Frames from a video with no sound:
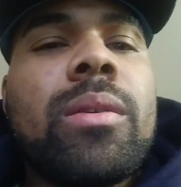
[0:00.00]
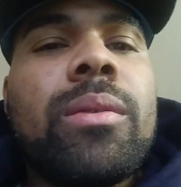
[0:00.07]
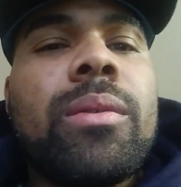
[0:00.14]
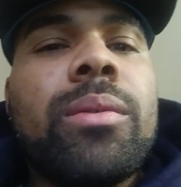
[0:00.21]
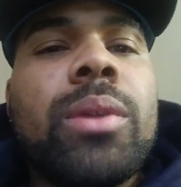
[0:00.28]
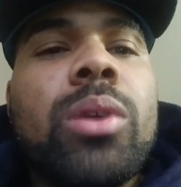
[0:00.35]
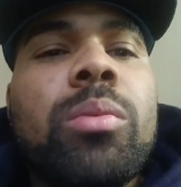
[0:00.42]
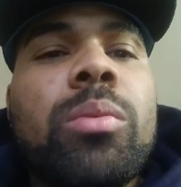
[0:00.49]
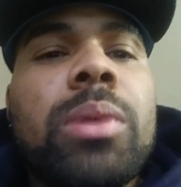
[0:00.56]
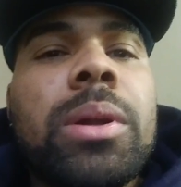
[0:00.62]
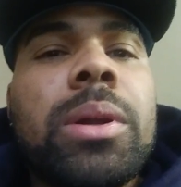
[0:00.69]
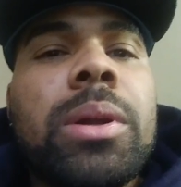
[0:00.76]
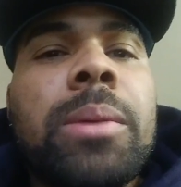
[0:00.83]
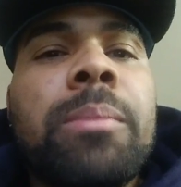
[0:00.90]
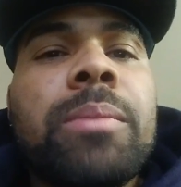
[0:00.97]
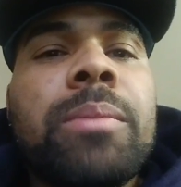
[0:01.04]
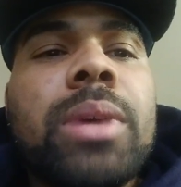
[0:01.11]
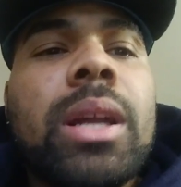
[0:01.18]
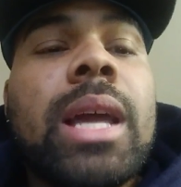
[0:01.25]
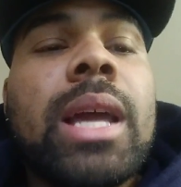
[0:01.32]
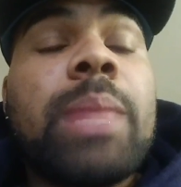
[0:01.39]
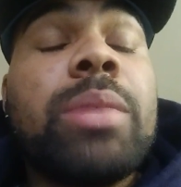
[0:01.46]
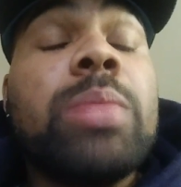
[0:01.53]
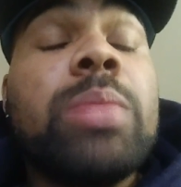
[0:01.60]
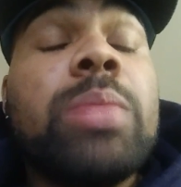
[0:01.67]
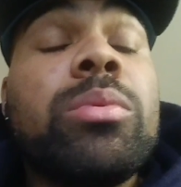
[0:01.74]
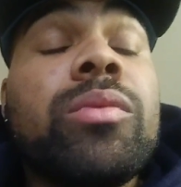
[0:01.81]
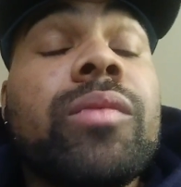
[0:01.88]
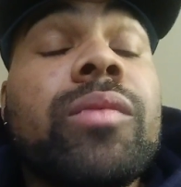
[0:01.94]
You know, but a lot of
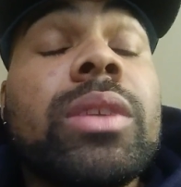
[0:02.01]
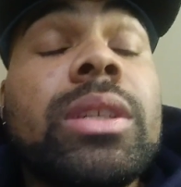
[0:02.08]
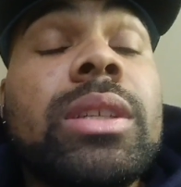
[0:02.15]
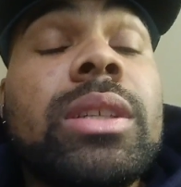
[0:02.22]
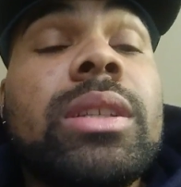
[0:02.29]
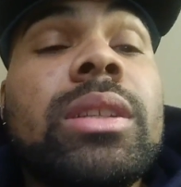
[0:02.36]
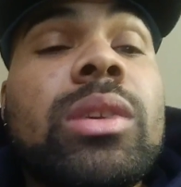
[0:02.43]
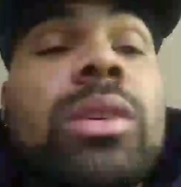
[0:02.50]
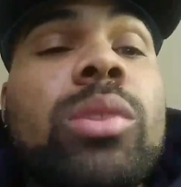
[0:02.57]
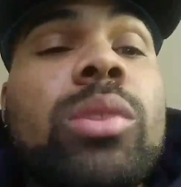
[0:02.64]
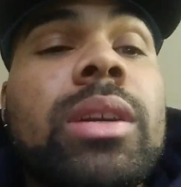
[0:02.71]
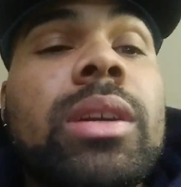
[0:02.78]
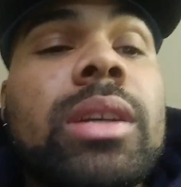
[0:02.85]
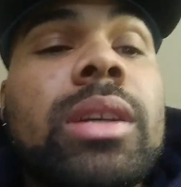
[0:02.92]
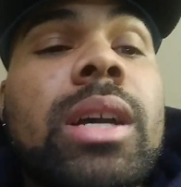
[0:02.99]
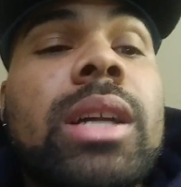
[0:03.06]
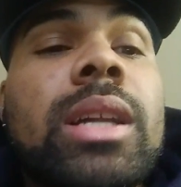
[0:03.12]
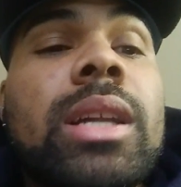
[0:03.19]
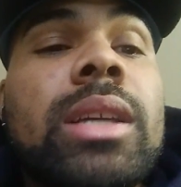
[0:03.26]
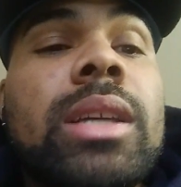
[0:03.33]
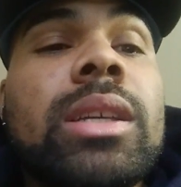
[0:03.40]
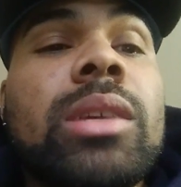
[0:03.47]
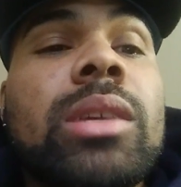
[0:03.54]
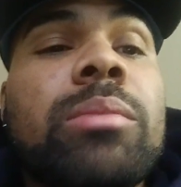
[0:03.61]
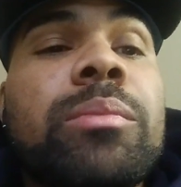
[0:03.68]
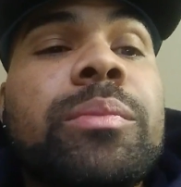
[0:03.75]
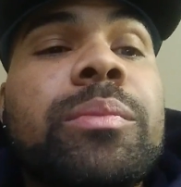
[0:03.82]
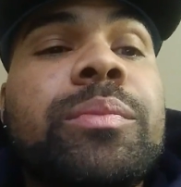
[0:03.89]
people really need to know about a guy like him.